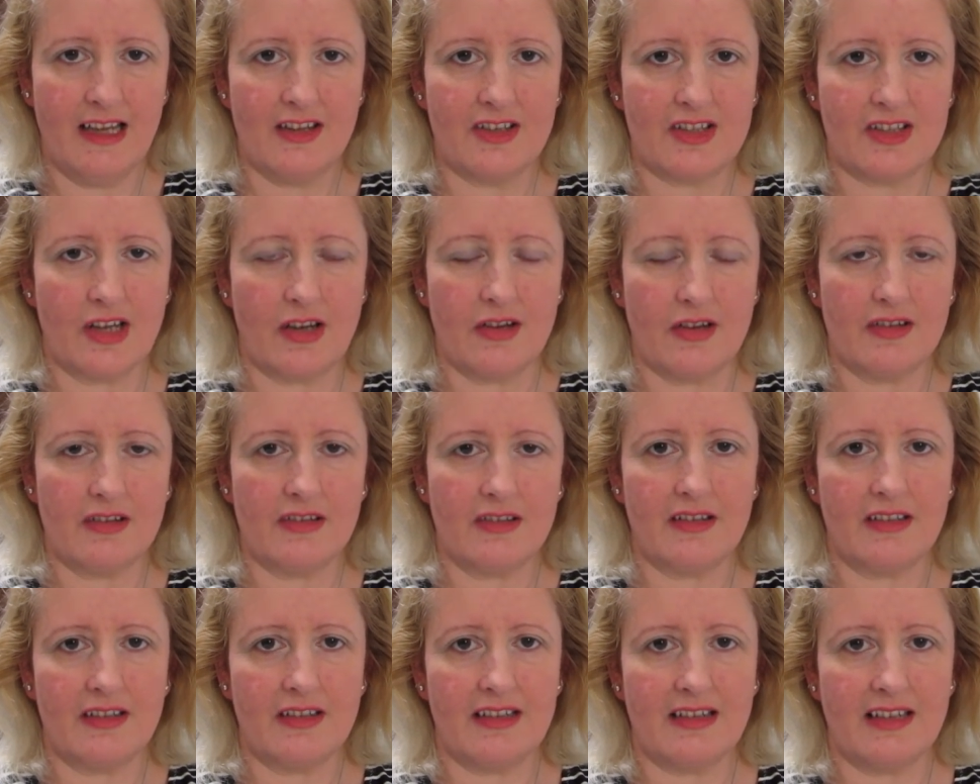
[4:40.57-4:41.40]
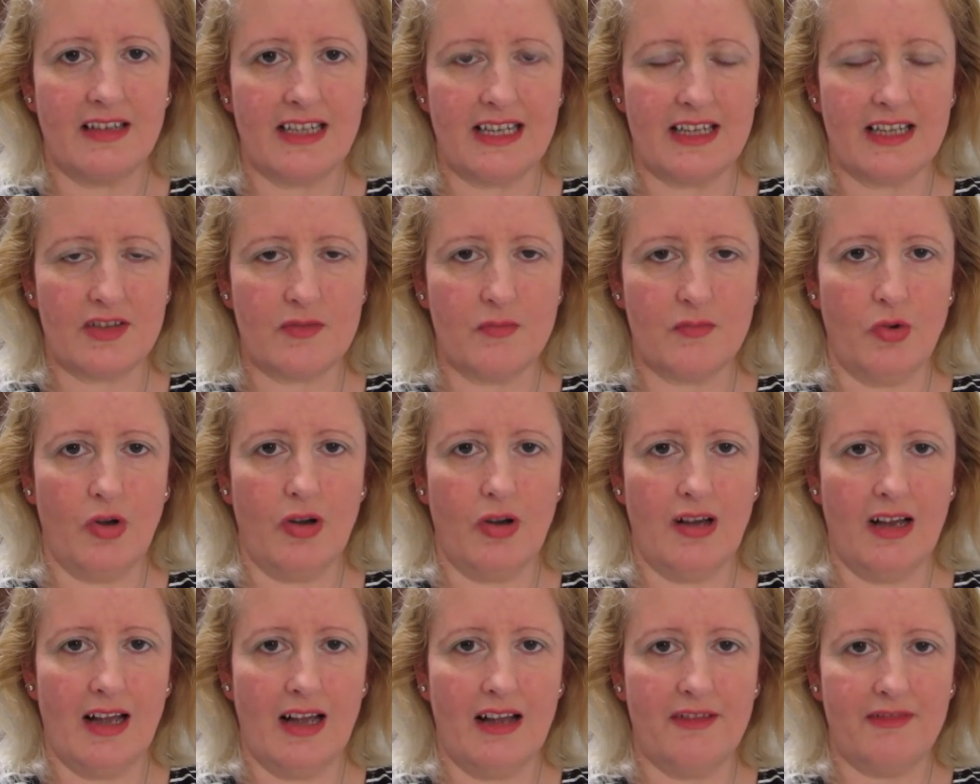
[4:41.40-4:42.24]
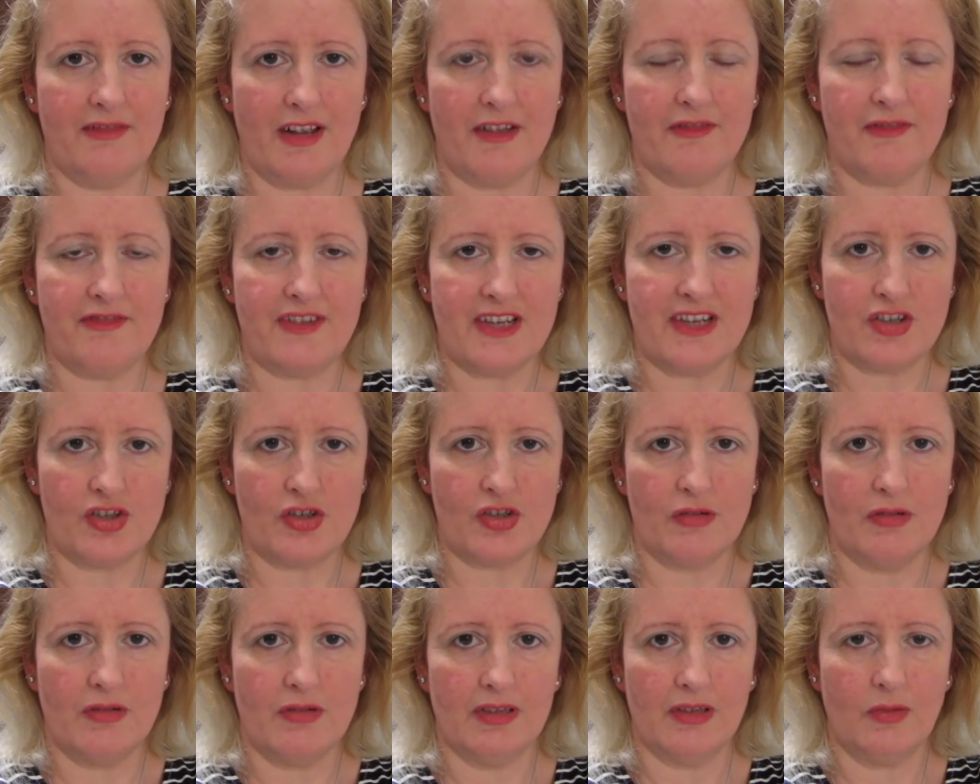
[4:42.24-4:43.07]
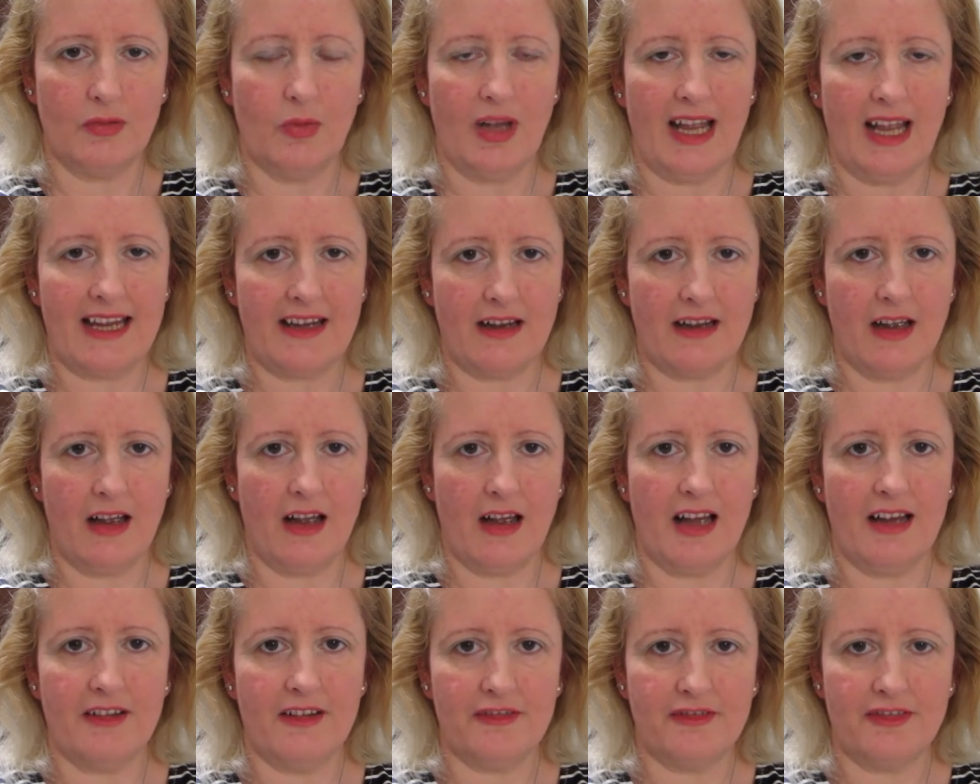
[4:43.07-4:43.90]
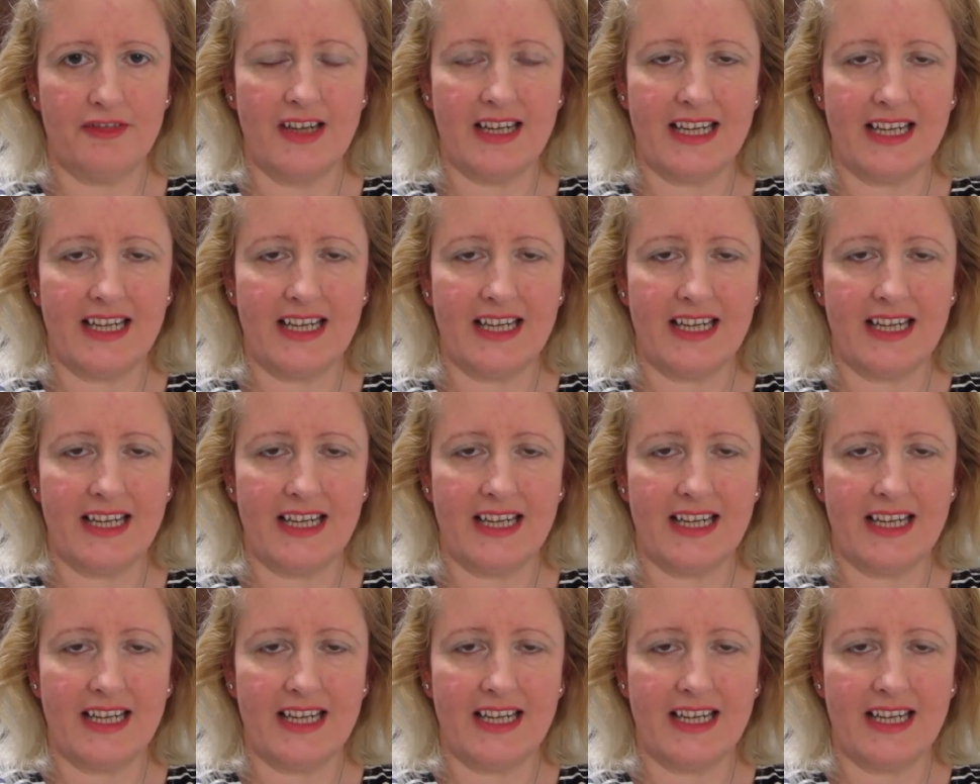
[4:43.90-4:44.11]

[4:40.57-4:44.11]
So it's more of a visual way of